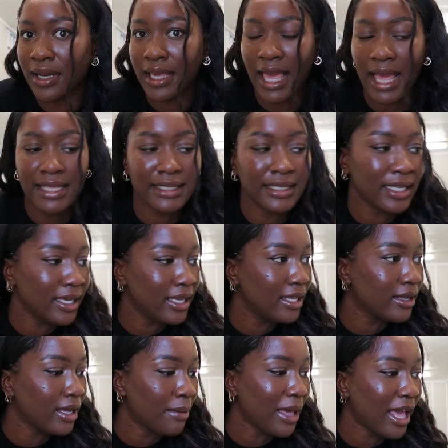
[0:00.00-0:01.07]
in the
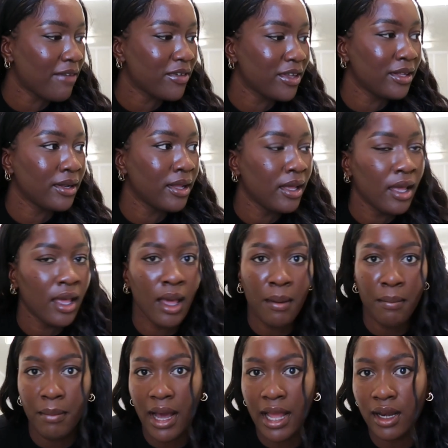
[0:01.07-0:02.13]
canteen. I'm having
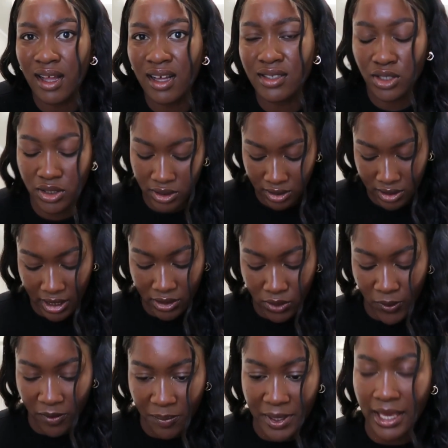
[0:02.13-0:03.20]
my lunch because it's like
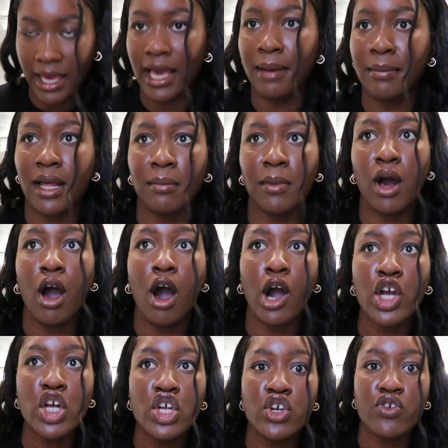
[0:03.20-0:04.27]
12 p.m. and I'm
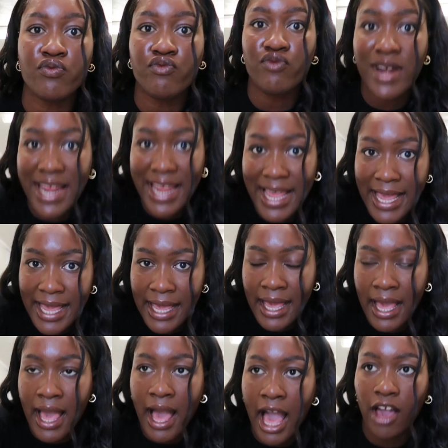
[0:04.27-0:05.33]
hungry.
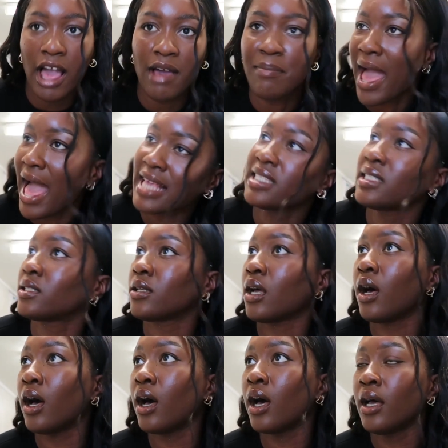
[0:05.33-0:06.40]
I have
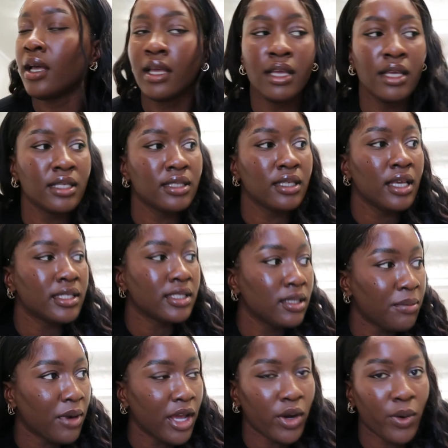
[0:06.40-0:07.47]
pasta, it's in
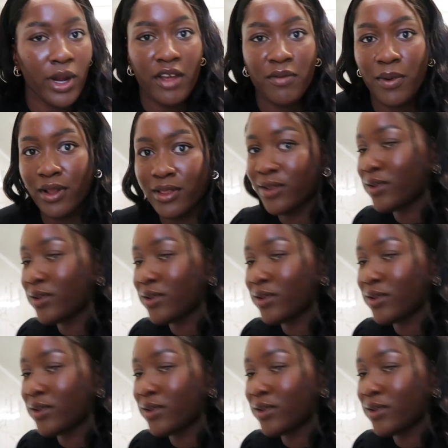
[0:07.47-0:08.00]
the microwave, but